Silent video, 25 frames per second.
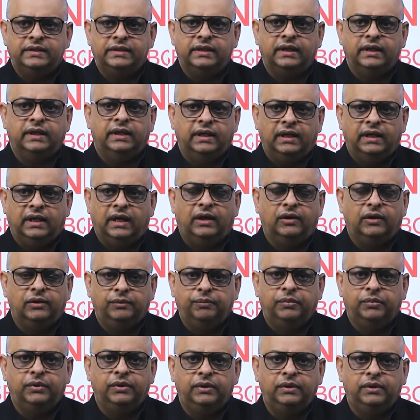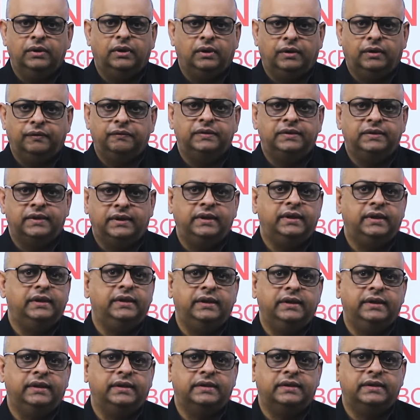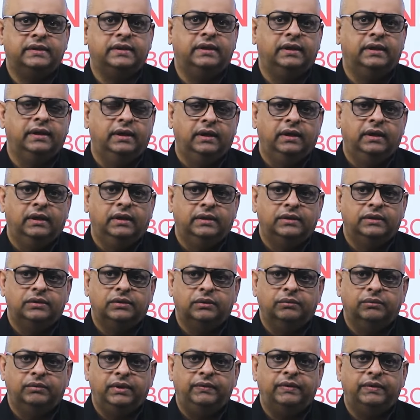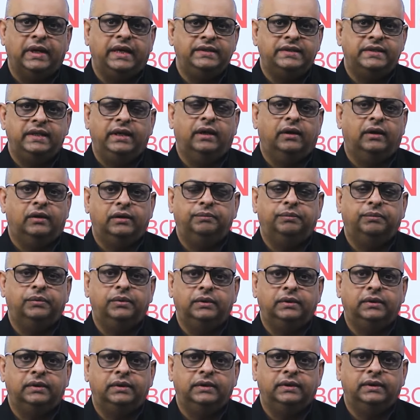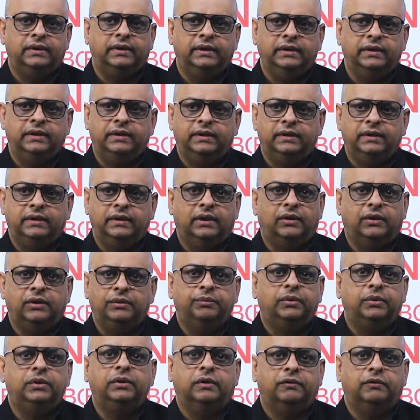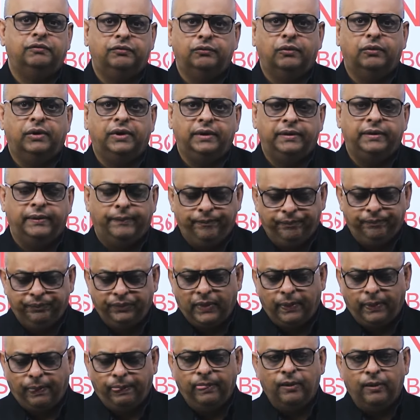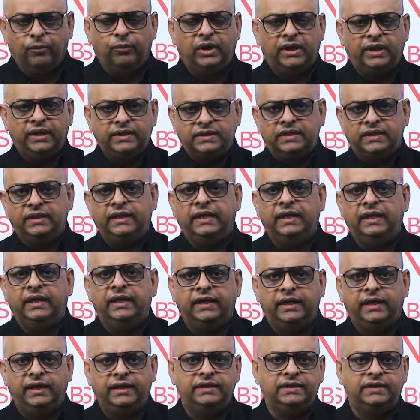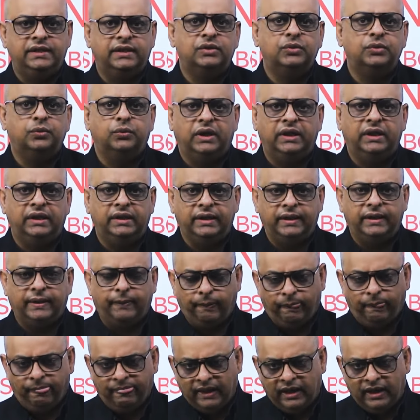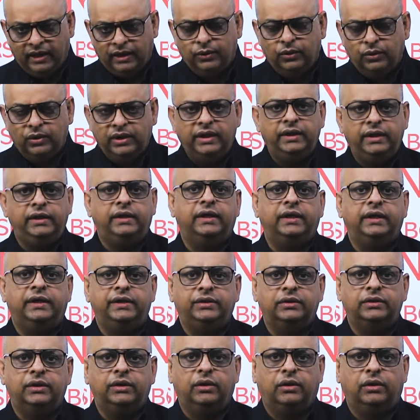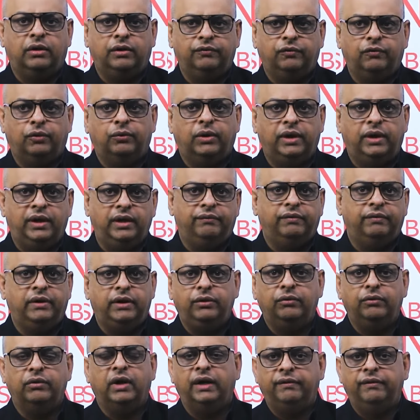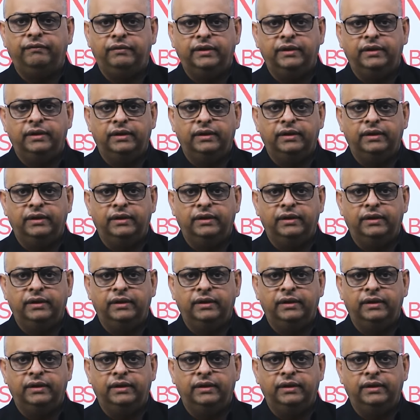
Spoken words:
output of certain things. So when I say output, then the output of what? What is needed is just one thing, a good integration of whatever you have done.